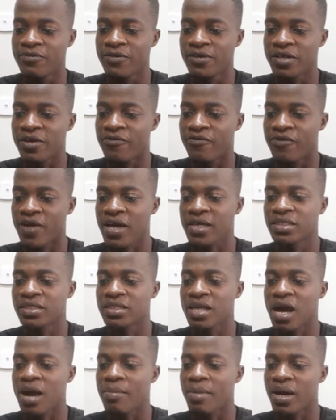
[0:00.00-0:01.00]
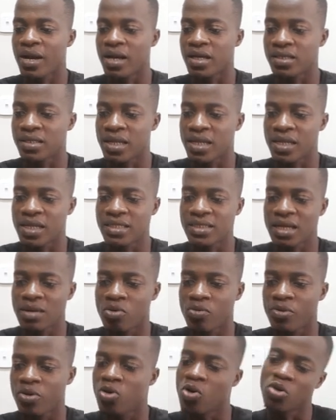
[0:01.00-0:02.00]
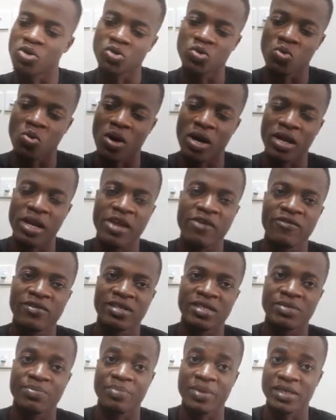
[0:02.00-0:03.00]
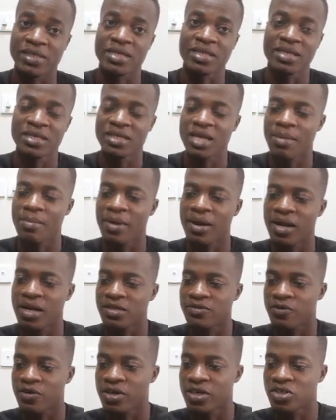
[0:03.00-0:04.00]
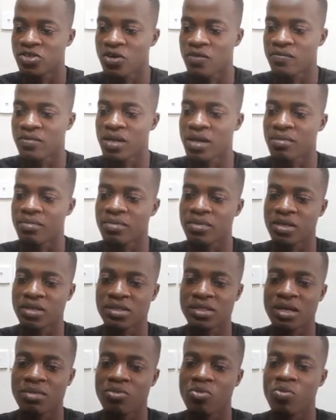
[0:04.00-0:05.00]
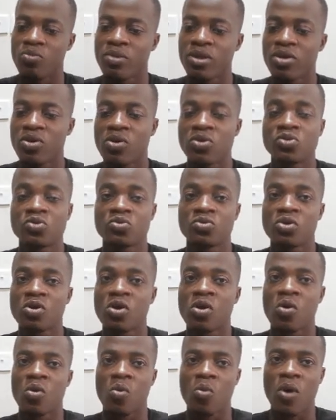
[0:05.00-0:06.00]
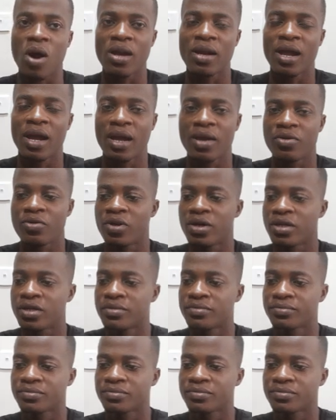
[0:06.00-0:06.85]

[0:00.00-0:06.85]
it's a fractional abundance, then the sum will be equal to 1. If it is percentage abundance for each of them, the sum will be equal to 100.